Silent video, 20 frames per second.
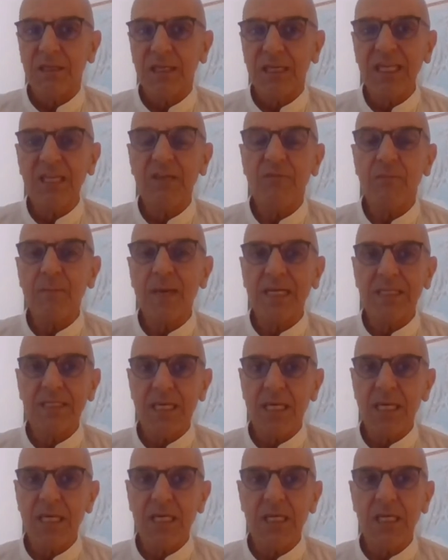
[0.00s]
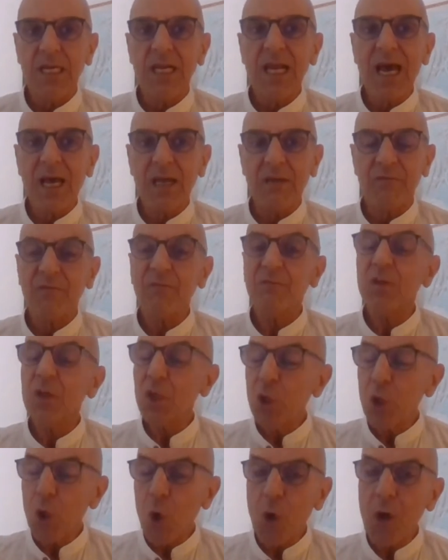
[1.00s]
live my daily life.
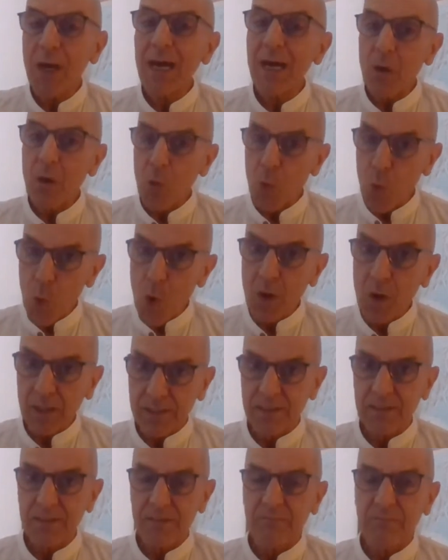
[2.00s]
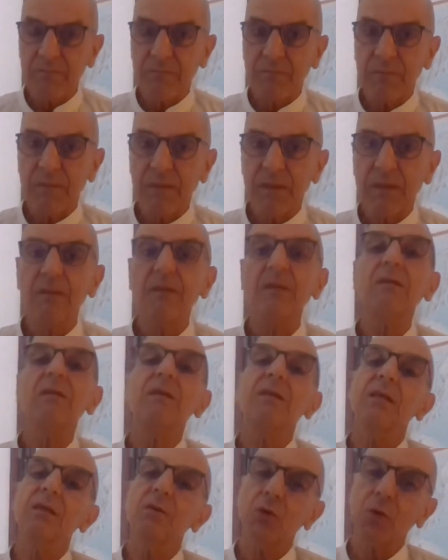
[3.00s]
Yoga was
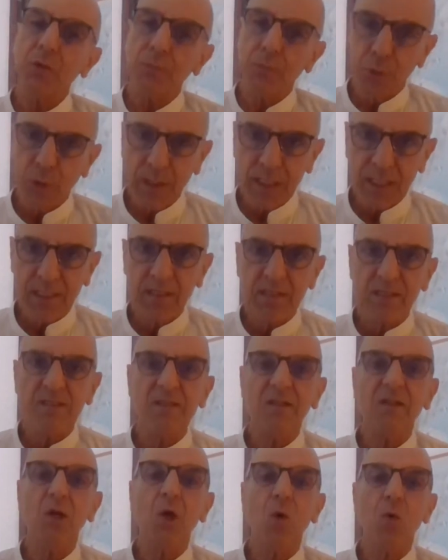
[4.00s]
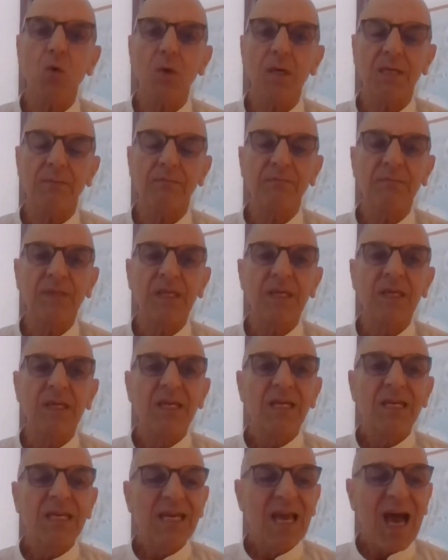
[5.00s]
incorporated slowly.
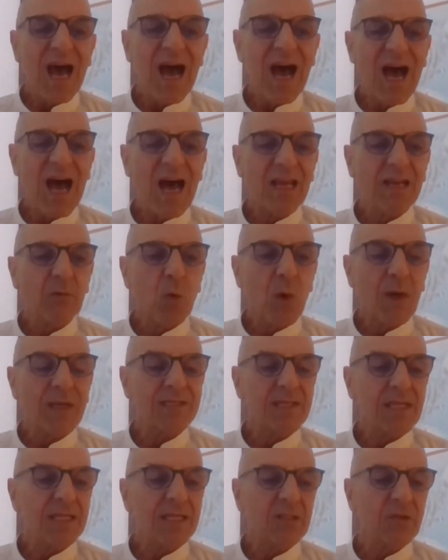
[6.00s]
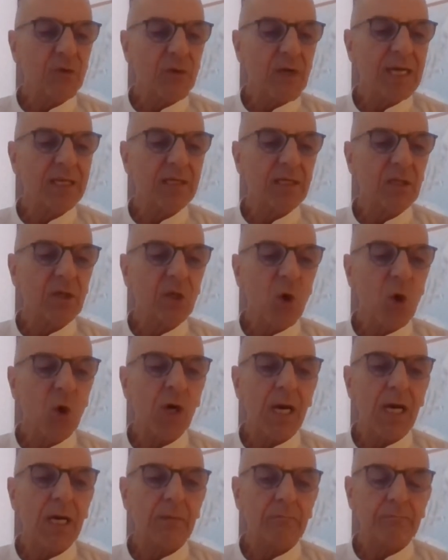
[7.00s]
And once I tried
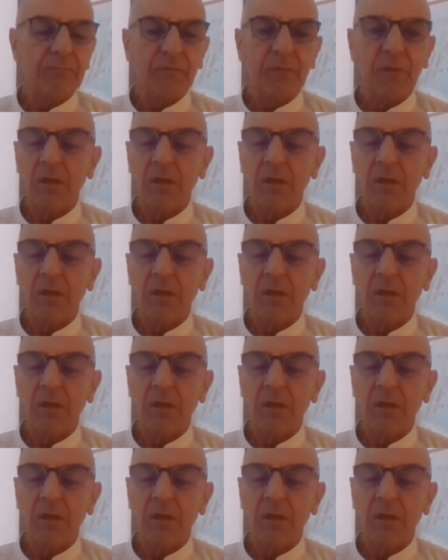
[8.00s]
yoga,